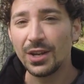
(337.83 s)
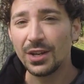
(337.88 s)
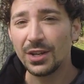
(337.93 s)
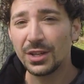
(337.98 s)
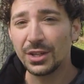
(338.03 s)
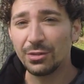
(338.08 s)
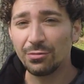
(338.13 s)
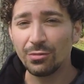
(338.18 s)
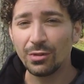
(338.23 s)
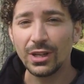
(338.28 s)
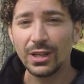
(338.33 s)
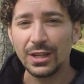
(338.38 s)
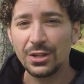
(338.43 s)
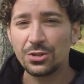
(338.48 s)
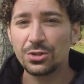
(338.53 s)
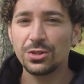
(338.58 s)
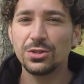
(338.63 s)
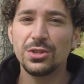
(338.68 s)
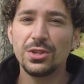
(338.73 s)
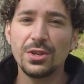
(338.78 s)
you really
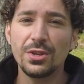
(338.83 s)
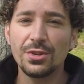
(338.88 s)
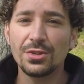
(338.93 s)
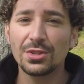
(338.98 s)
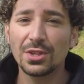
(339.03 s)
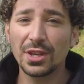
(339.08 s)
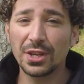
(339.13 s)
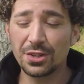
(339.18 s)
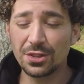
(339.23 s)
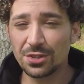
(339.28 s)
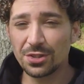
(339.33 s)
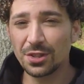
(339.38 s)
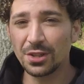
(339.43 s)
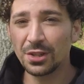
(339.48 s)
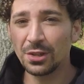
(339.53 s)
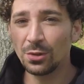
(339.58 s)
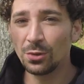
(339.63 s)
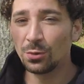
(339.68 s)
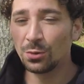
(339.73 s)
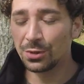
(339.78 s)
should use
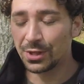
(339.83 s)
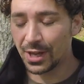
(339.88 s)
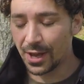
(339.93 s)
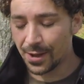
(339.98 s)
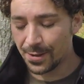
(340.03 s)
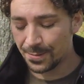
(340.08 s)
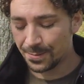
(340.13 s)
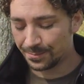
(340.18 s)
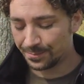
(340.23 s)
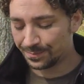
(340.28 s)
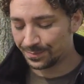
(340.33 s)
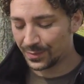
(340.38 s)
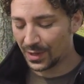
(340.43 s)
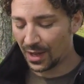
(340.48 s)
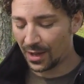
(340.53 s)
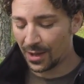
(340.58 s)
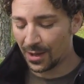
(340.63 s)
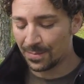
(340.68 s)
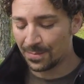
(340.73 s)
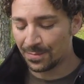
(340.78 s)
external audio
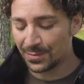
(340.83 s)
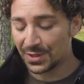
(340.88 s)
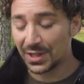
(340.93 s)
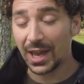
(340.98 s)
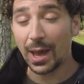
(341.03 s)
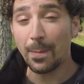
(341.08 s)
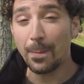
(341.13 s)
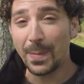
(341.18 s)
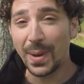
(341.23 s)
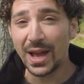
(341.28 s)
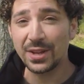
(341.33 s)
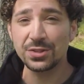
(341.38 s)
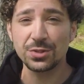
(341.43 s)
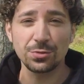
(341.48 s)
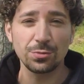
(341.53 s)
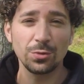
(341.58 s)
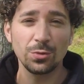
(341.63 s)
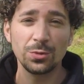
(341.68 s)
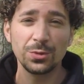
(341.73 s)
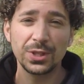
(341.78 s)
to get
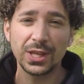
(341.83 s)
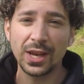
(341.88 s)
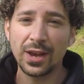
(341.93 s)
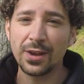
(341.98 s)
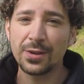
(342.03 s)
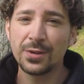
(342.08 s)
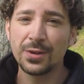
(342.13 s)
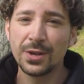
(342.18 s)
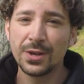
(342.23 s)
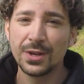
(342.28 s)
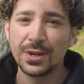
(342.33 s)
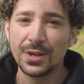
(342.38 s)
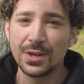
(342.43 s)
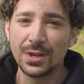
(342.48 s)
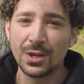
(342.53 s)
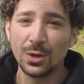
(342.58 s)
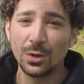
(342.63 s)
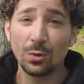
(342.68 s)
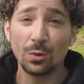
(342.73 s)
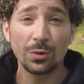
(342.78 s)
better audio,
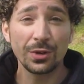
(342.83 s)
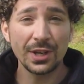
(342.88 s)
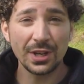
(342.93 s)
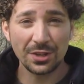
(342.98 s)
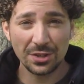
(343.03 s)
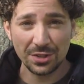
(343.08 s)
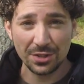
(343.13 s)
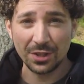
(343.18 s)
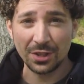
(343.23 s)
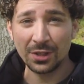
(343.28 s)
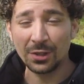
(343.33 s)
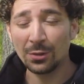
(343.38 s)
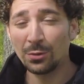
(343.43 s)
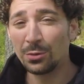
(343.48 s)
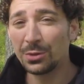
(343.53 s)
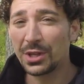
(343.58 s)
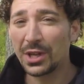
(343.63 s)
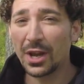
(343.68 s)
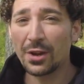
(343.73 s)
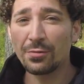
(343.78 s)
or an external
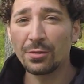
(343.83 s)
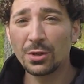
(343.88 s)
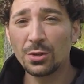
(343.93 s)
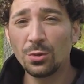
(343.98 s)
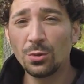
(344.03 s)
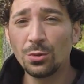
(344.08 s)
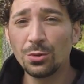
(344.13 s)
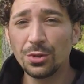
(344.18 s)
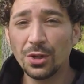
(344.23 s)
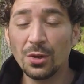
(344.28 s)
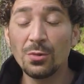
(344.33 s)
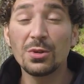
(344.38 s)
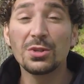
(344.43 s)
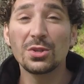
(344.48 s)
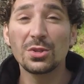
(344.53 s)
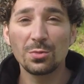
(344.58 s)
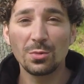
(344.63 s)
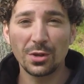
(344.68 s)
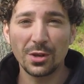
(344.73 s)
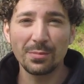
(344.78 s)
audio recorder, which
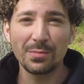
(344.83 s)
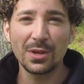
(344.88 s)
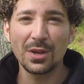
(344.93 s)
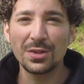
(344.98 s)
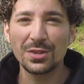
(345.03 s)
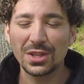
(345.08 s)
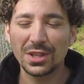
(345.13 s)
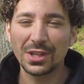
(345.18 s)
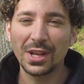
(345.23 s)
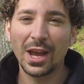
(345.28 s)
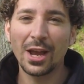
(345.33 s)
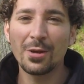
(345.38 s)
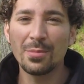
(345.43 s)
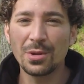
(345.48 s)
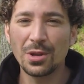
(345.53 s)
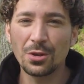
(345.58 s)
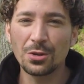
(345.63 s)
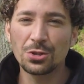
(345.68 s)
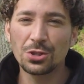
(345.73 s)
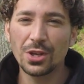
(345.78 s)
is what I'm using now,
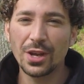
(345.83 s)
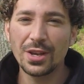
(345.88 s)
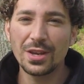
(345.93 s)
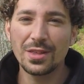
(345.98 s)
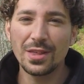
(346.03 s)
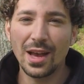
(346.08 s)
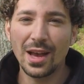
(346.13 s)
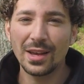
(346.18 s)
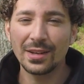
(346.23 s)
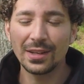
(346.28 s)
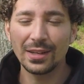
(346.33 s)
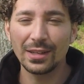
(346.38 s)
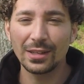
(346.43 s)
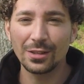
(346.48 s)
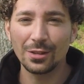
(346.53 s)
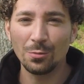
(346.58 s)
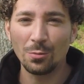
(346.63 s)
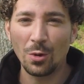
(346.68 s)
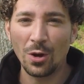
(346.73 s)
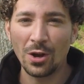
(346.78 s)
but I'll show you that in a
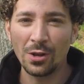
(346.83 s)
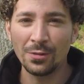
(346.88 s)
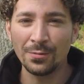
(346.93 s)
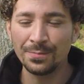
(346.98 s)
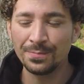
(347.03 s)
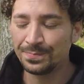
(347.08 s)
little while.